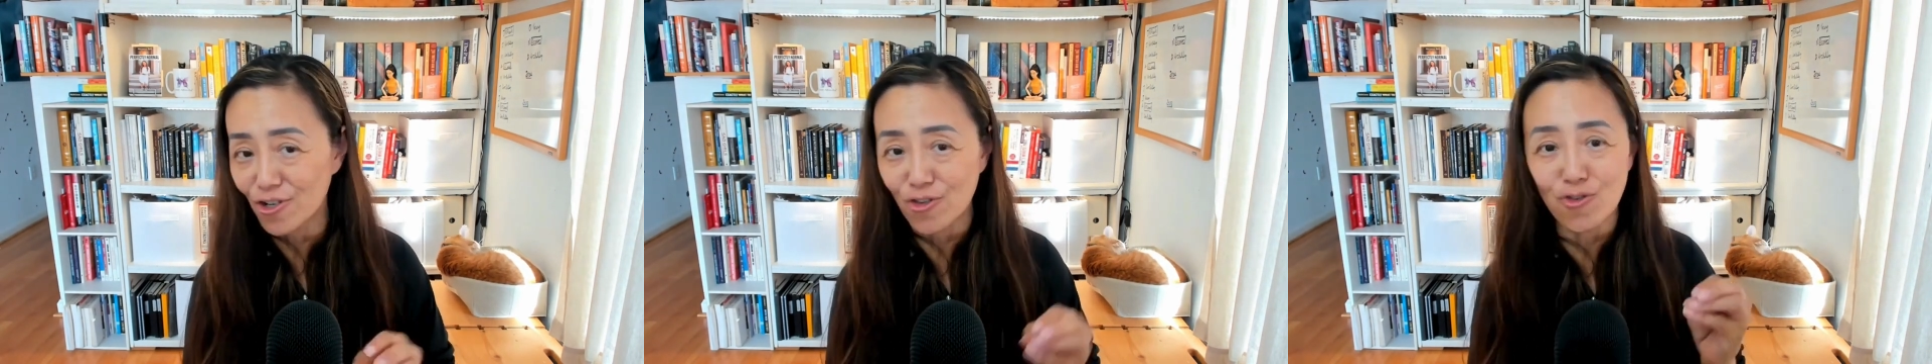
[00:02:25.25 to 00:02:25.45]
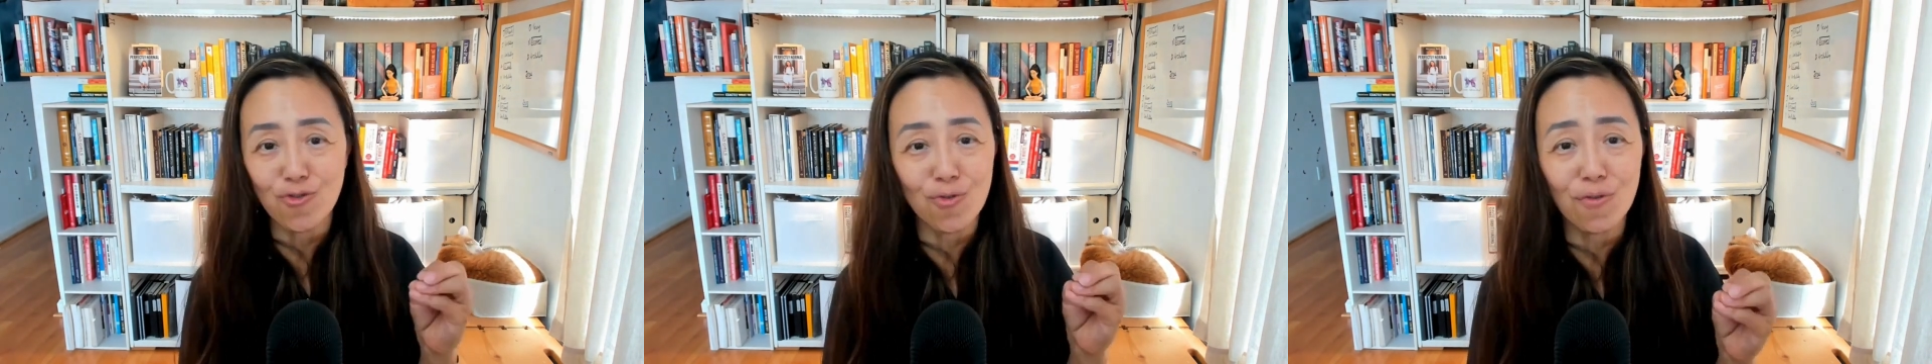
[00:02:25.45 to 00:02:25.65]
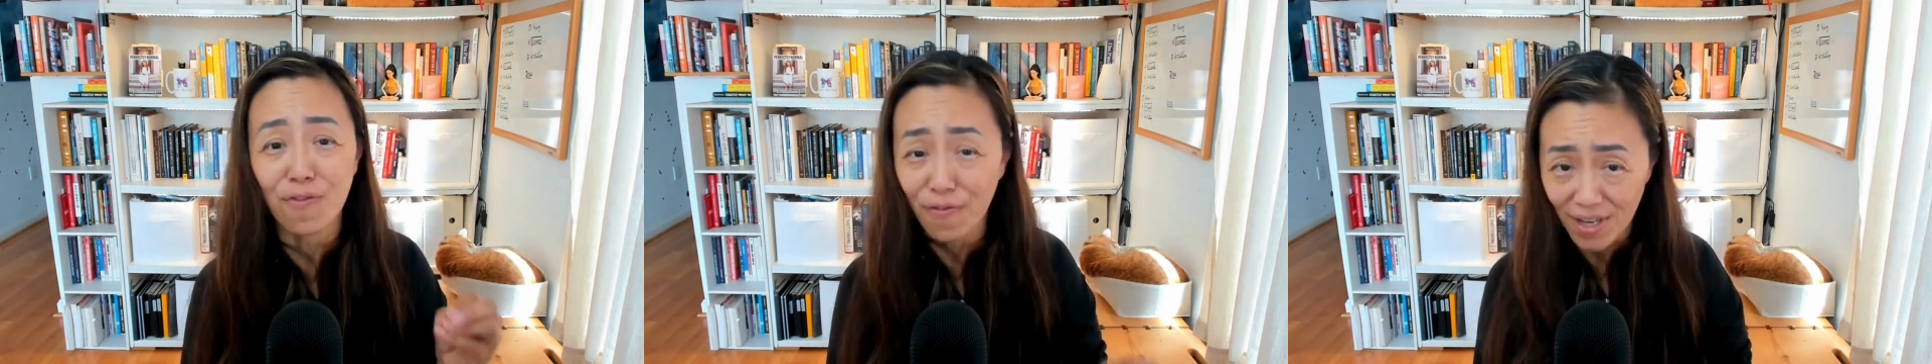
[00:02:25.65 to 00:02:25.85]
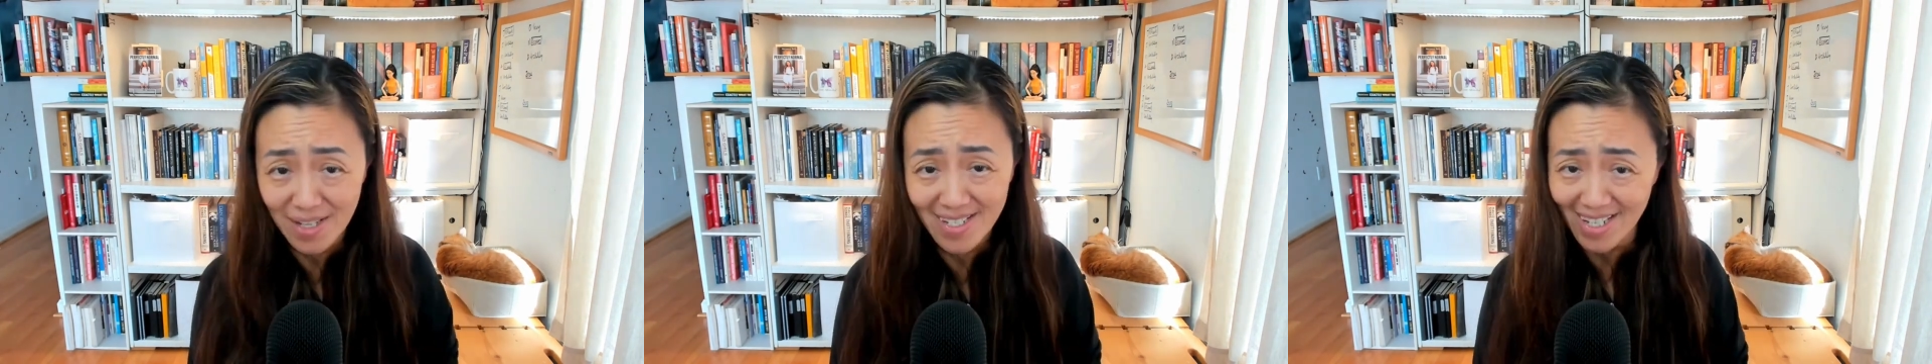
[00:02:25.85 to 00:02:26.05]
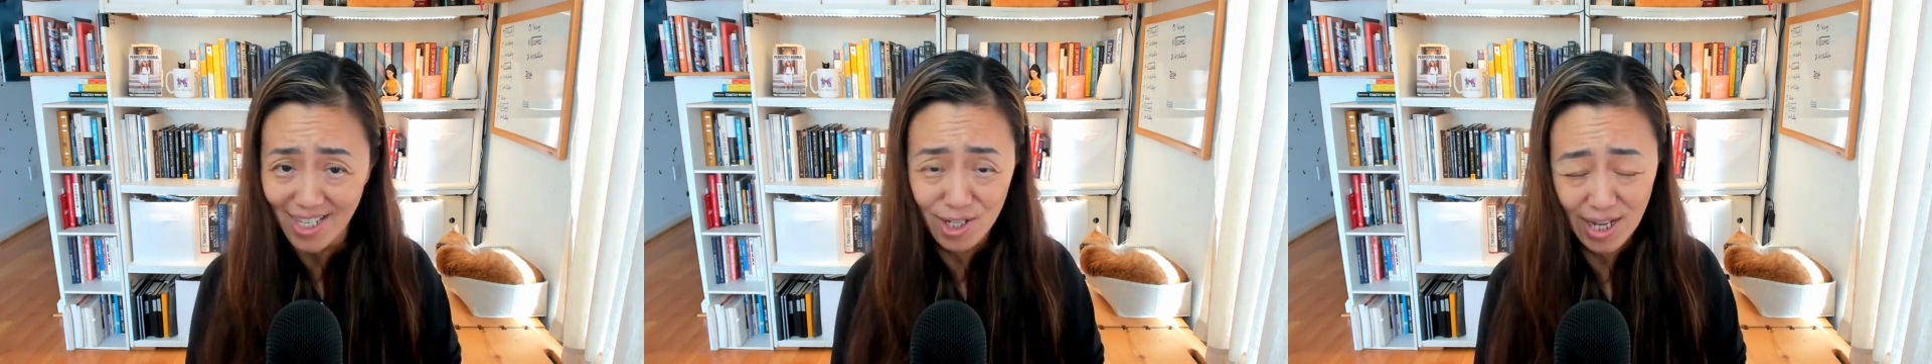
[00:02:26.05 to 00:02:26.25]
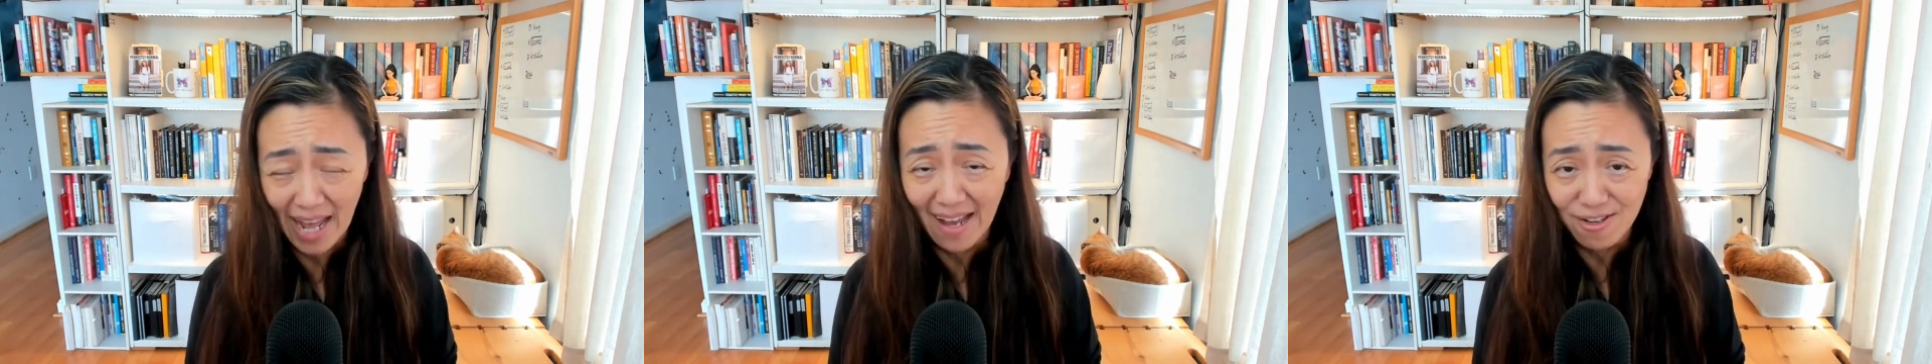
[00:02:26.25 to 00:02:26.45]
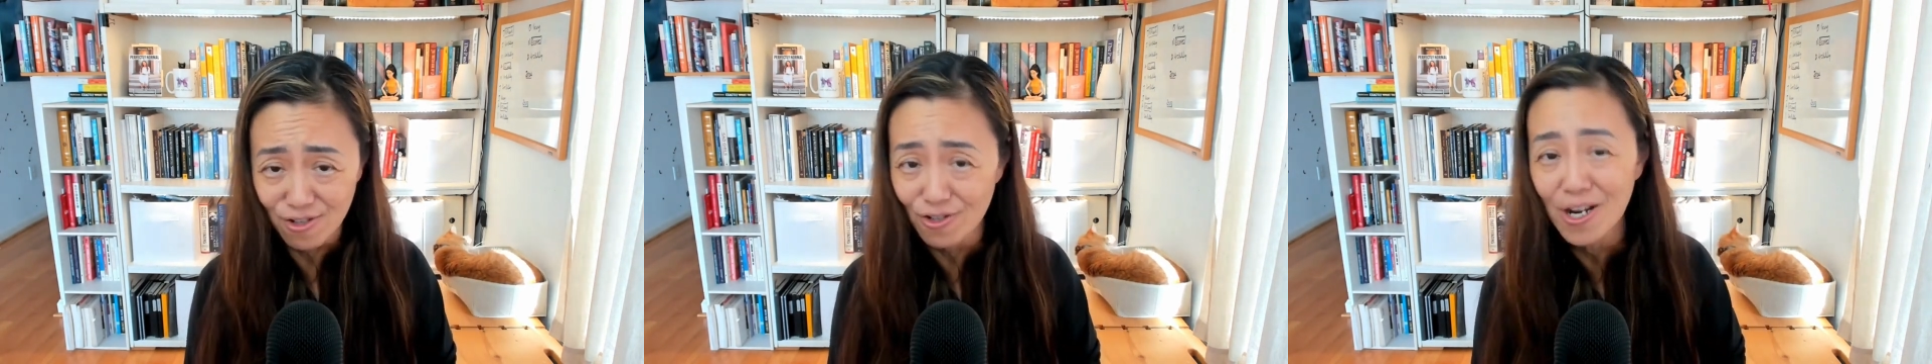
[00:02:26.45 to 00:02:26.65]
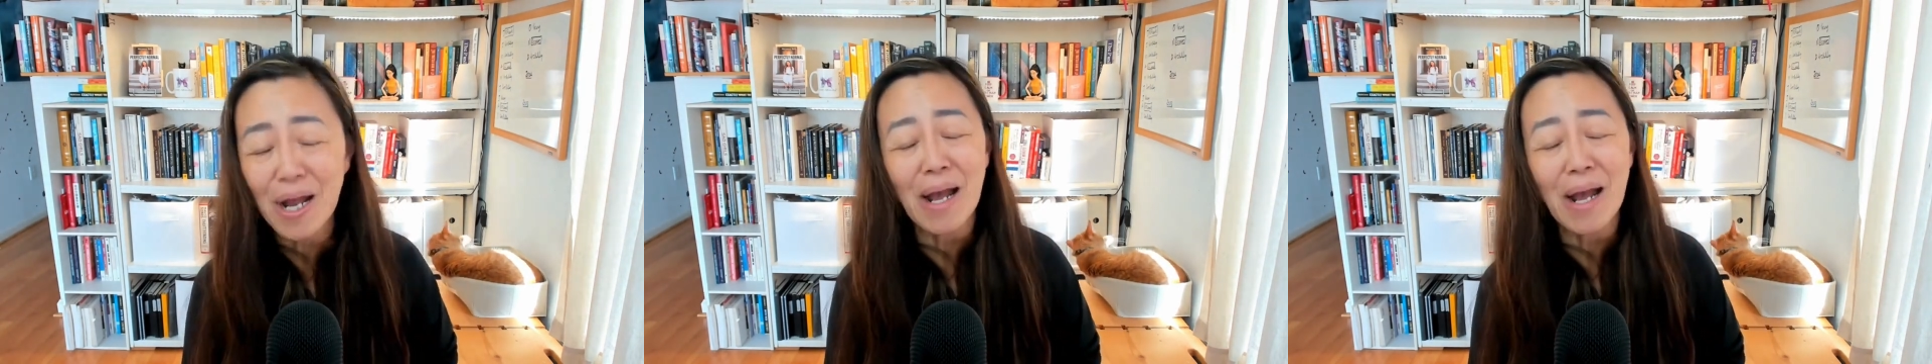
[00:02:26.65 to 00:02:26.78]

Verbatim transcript: you're feeling scattered,